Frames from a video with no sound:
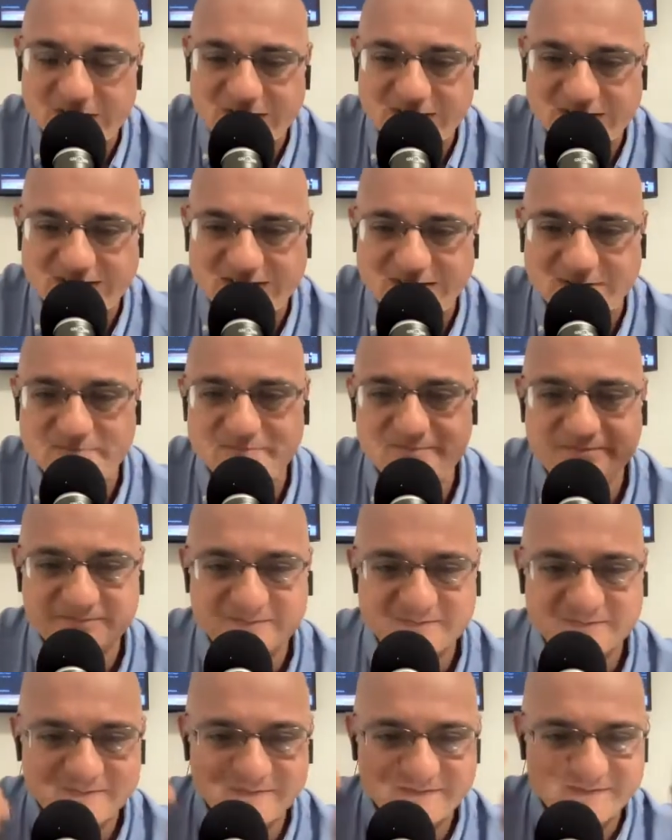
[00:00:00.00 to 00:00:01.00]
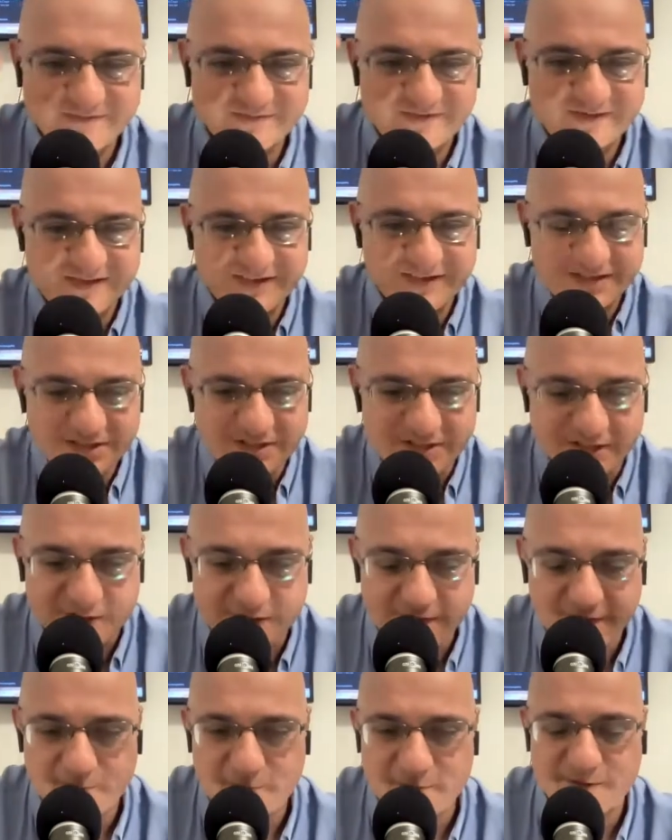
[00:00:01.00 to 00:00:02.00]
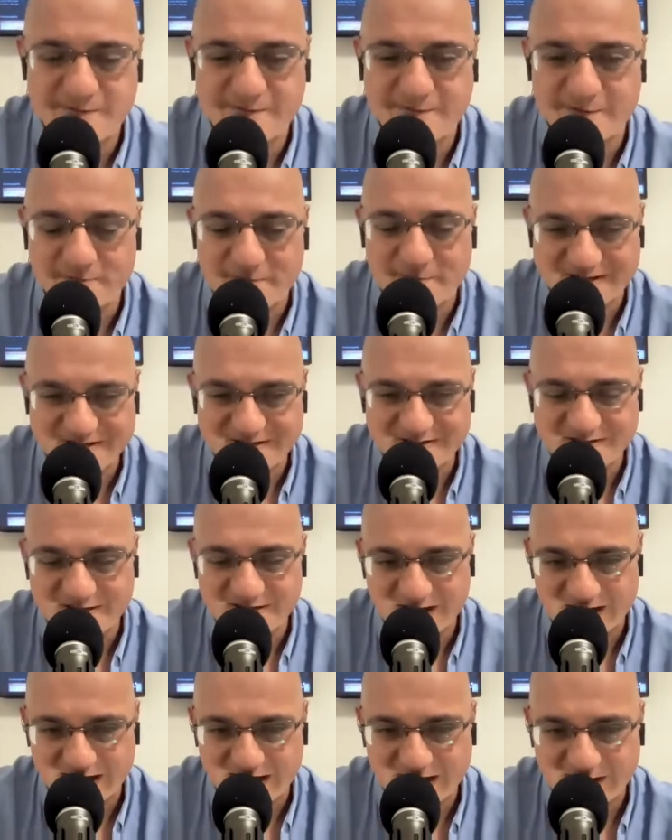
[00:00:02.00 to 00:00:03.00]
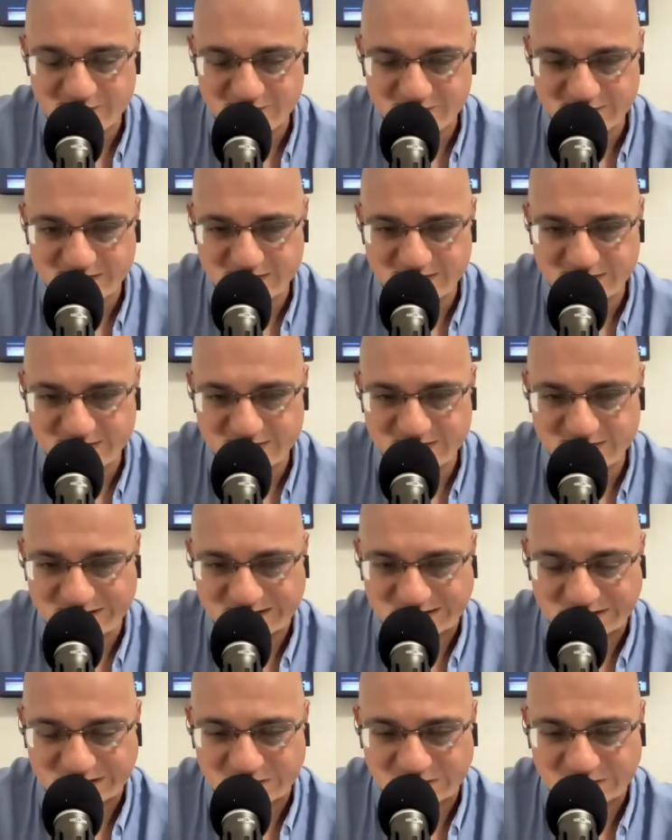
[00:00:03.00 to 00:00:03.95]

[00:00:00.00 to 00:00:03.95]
let them share the beautiful message they have, and